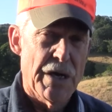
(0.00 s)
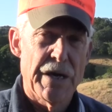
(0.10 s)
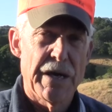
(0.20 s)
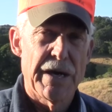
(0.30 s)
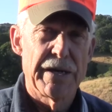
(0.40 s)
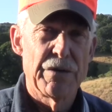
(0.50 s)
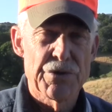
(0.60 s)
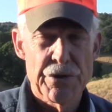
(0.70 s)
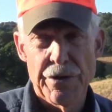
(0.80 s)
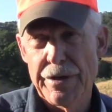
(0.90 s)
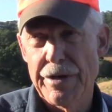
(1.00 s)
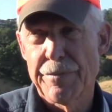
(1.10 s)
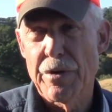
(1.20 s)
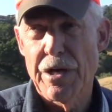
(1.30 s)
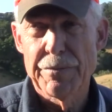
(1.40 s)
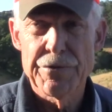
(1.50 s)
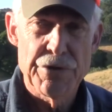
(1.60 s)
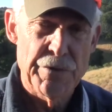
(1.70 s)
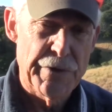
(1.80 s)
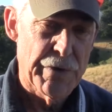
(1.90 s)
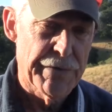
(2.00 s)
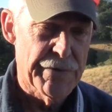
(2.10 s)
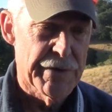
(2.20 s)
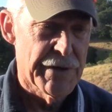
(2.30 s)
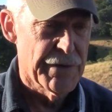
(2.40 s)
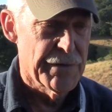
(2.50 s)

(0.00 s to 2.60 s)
and he was starting to have problems, so my wife Claire